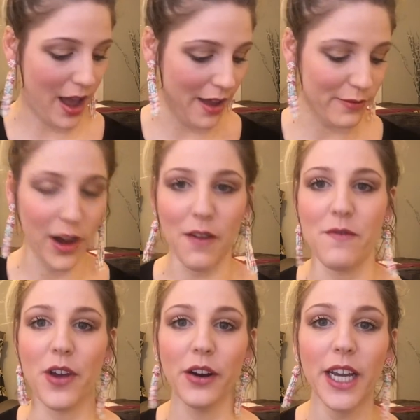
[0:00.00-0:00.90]
I've got a
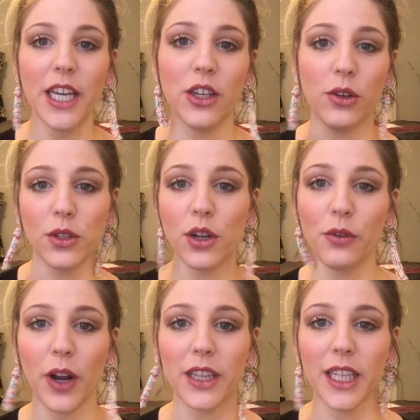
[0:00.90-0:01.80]
very
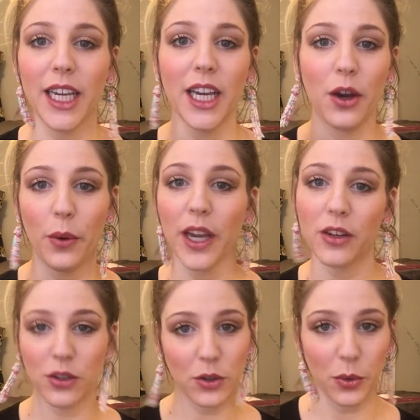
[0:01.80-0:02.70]
user-friendly
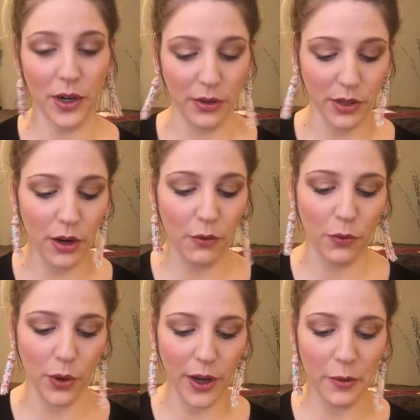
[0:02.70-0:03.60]
quick tutorial here
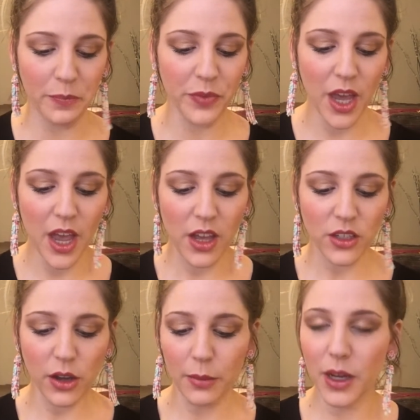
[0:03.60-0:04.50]
for you.
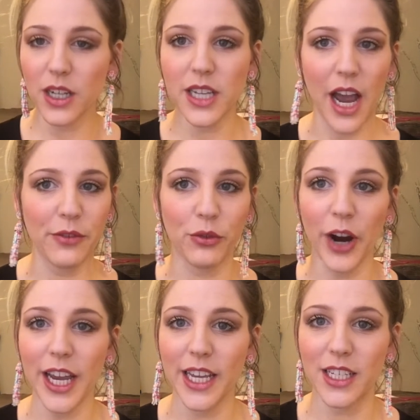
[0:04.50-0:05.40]
So I'm going to dive
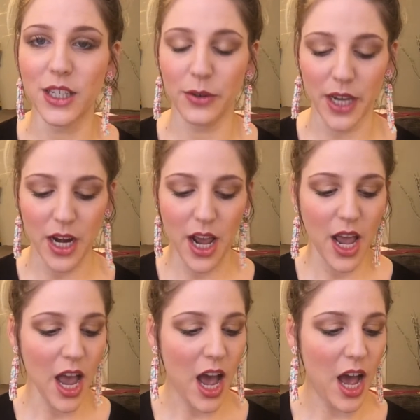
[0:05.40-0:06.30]
right into it.
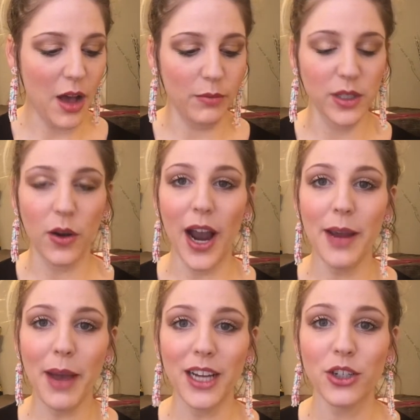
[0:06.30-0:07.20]
So I
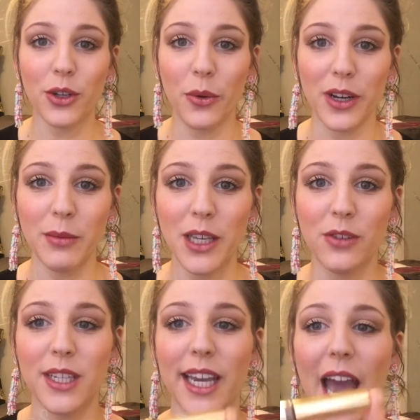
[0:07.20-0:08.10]
am actually going to be
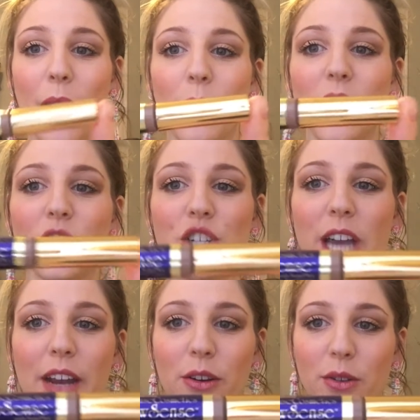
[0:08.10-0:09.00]
using our
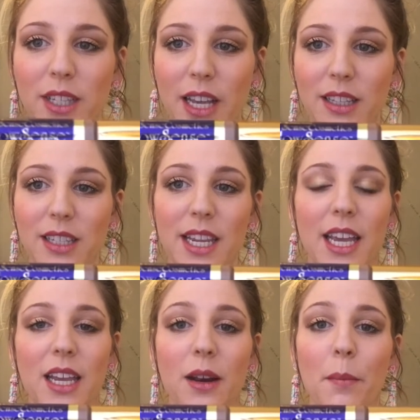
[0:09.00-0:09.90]
Shadowsense
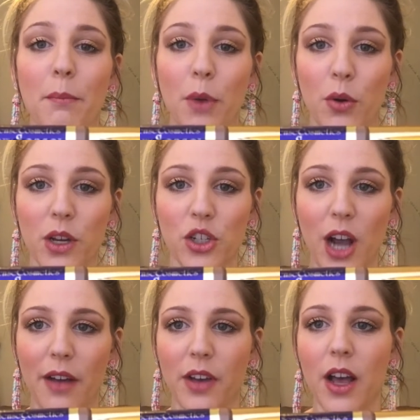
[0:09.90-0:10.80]
in Mocha
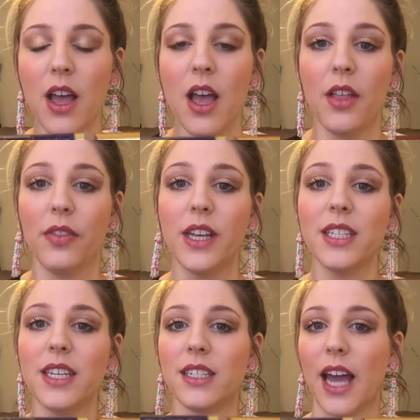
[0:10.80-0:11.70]
Java.
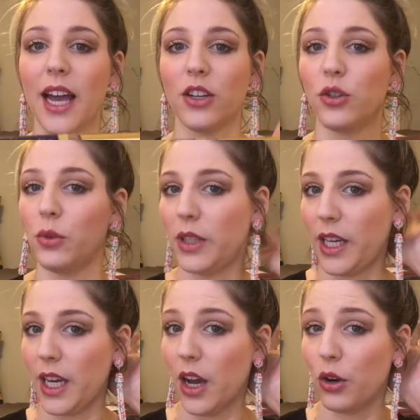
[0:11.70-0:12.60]
This is
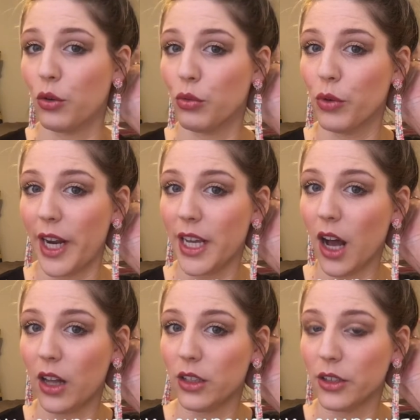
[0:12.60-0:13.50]
actually a great
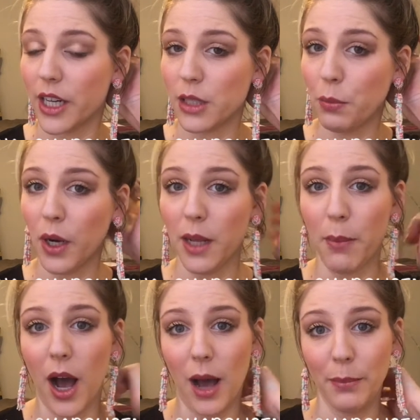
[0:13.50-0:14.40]
color. It's pretty
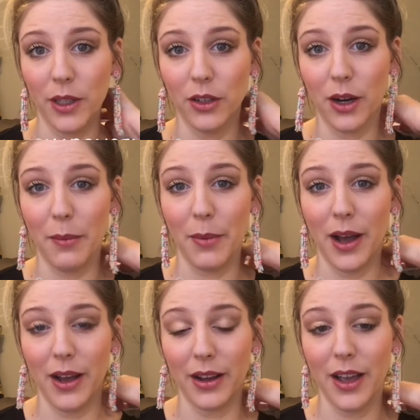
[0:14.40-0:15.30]
popular
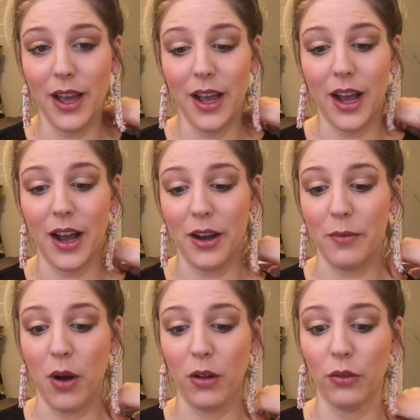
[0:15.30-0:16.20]
among
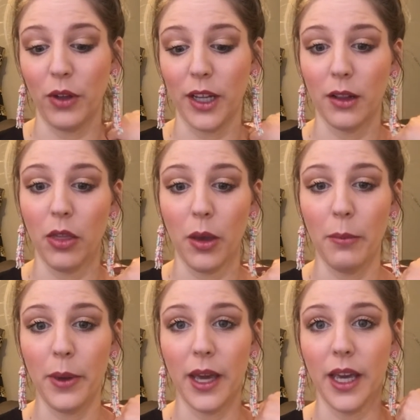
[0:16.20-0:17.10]
all of like the
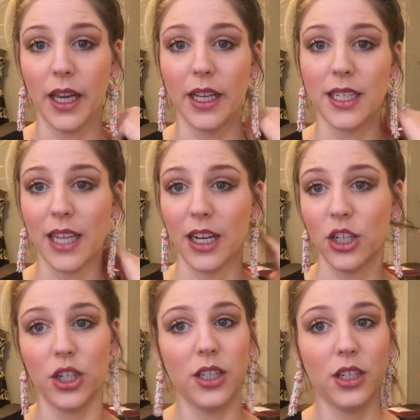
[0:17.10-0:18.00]
big
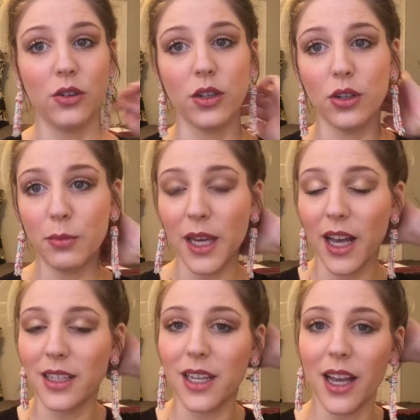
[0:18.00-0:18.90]
Senegence users
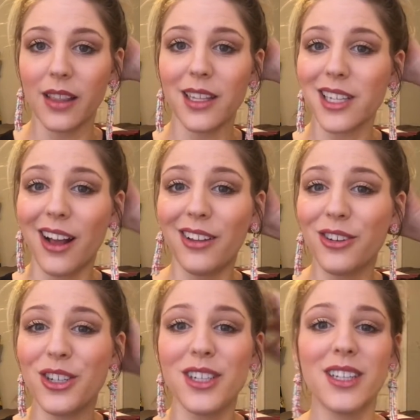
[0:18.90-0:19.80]
because this
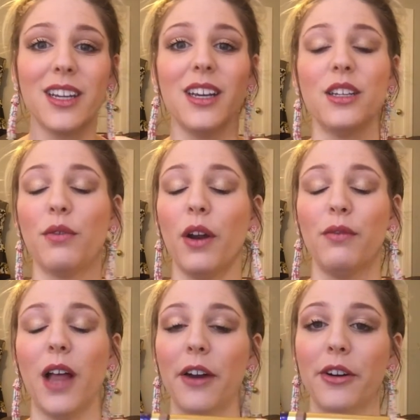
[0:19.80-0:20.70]
color just is very
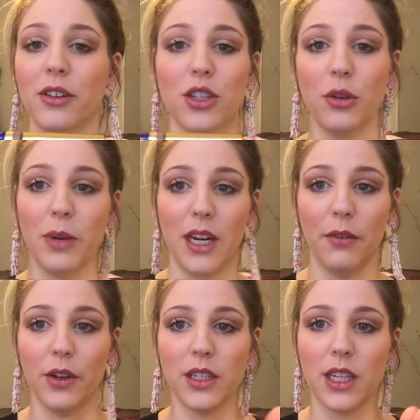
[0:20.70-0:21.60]
flattering on so many
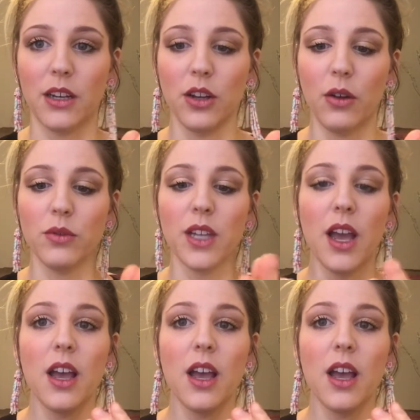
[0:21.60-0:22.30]
different skin tones.